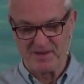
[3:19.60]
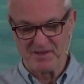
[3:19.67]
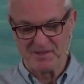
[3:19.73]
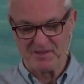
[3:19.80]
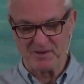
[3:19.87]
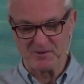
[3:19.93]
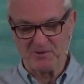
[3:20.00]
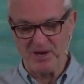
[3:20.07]

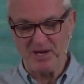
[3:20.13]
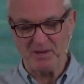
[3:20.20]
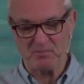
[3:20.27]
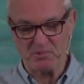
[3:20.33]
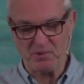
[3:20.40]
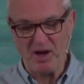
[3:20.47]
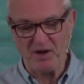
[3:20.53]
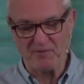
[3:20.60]
The great
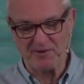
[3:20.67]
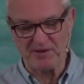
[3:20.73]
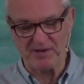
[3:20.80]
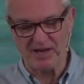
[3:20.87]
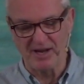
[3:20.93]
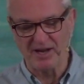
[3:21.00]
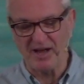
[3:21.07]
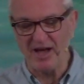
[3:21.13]
prophet
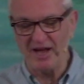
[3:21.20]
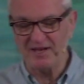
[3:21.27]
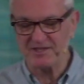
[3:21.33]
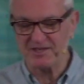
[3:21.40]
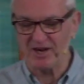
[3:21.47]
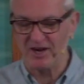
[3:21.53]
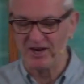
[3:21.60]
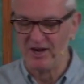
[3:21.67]

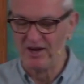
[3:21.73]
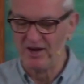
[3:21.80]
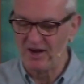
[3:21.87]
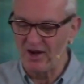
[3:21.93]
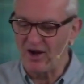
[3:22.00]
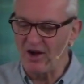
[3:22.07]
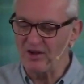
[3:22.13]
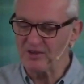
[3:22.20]
Elijah
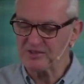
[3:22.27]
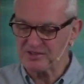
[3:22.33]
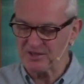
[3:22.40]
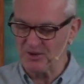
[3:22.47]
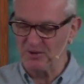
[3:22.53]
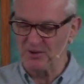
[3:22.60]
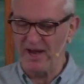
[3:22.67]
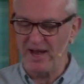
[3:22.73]

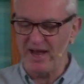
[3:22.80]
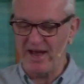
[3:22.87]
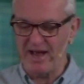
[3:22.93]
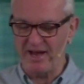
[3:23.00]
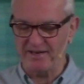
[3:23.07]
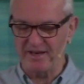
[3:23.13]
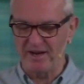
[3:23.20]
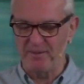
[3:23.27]
also
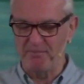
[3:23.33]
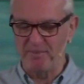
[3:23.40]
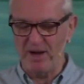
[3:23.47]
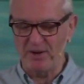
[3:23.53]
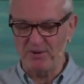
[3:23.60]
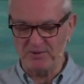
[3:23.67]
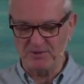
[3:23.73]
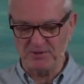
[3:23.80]
had a
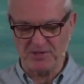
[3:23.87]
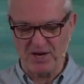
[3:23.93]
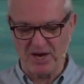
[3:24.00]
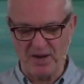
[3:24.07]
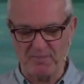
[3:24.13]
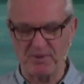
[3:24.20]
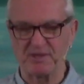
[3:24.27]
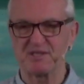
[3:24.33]

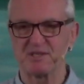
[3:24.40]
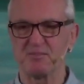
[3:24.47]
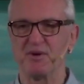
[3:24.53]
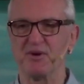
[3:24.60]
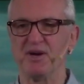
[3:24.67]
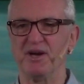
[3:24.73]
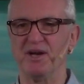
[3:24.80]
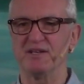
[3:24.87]
mountaintop
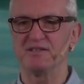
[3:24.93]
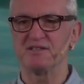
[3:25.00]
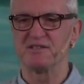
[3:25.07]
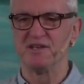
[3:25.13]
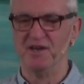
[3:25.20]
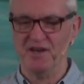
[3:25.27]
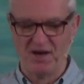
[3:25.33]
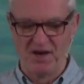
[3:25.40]
experience
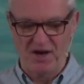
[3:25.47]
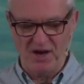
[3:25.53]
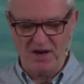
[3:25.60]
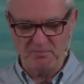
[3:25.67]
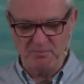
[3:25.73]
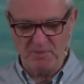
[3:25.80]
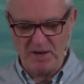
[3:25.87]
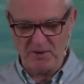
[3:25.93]

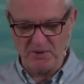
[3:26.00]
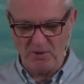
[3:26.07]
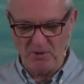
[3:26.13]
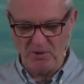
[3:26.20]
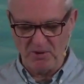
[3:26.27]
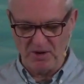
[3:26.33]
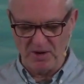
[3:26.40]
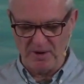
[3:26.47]
on Mount
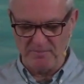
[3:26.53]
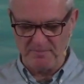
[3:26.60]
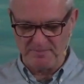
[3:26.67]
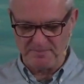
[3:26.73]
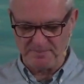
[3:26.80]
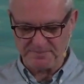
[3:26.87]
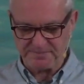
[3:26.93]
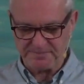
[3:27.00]
Horeb.
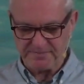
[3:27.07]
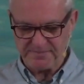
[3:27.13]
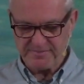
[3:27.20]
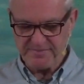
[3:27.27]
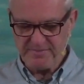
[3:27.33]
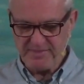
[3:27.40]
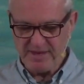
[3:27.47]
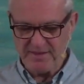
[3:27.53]

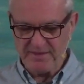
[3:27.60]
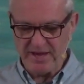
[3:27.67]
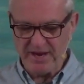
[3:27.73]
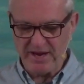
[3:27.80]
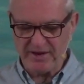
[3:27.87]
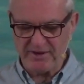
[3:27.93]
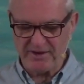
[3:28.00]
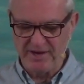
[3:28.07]

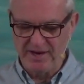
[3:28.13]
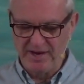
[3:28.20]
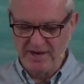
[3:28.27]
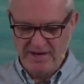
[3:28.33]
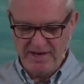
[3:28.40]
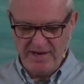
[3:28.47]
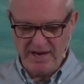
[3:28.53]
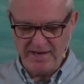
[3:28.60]
There,
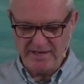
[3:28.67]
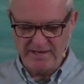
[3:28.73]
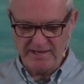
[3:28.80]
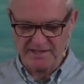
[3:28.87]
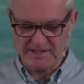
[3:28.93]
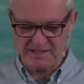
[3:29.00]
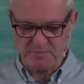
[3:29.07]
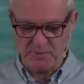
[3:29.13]
he had an
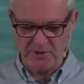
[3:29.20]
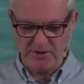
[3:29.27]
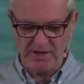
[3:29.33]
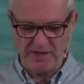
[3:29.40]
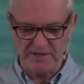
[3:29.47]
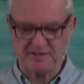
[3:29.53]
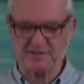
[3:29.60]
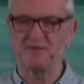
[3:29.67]

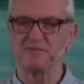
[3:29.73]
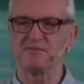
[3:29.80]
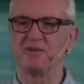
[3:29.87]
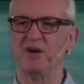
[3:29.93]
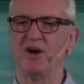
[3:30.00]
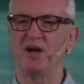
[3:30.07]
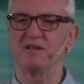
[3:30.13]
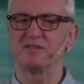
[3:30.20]
experience of
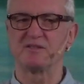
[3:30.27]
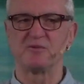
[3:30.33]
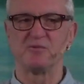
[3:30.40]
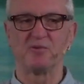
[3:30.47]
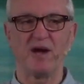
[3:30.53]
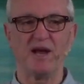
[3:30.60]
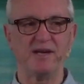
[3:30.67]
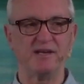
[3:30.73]
God's
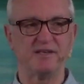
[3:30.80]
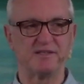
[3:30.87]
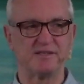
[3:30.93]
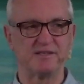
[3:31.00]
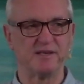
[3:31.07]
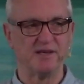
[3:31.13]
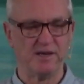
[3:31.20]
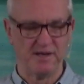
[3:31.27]

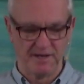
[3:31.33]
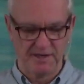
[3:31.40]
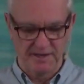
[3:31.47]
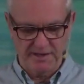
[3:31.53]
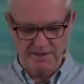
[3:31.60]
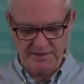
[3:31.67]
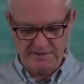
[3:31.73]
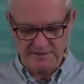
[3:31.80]
grace
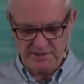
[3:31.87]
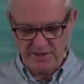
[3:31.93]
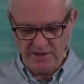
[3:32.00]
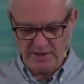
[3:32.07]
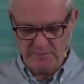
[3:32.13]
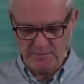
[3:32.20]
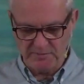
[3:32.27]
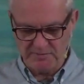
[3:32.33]
in a
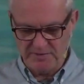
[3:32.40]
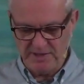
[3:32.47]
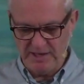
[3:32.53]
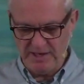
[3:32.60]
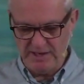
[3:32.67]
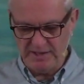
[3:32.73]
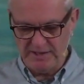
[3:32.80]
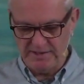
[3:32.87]
time of
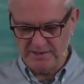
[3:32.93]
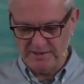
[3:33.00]
need.